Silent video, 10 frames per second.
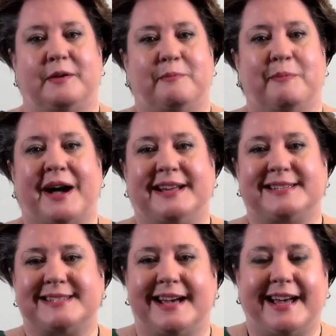My
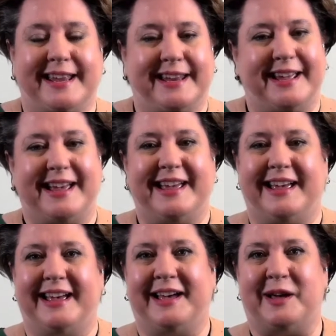son,
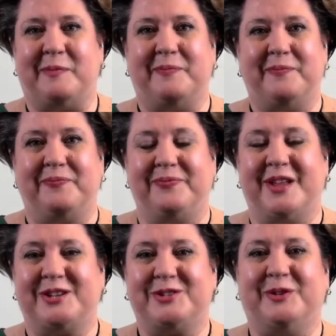
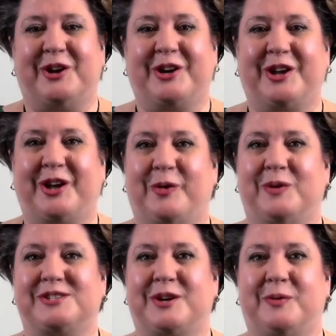not too long ago,
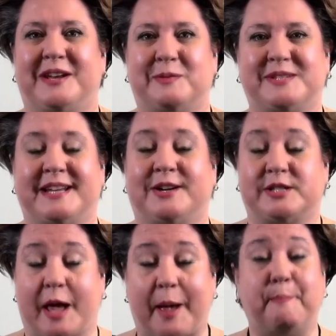was going
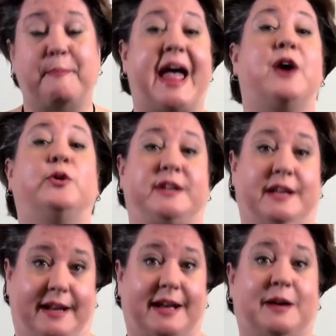upstairs,
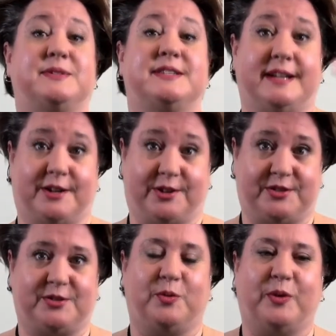bounding
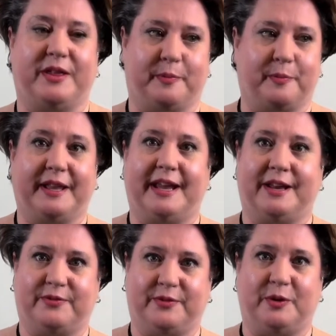upstairs with a plate
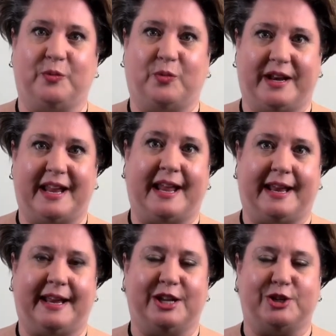of food in one
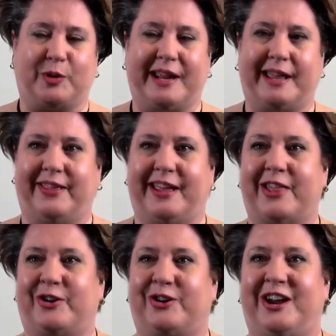hand and a drink in the
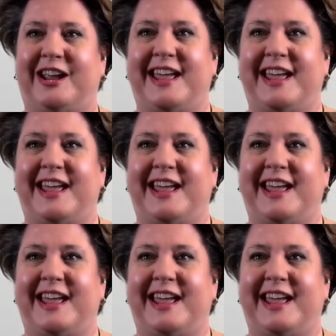other.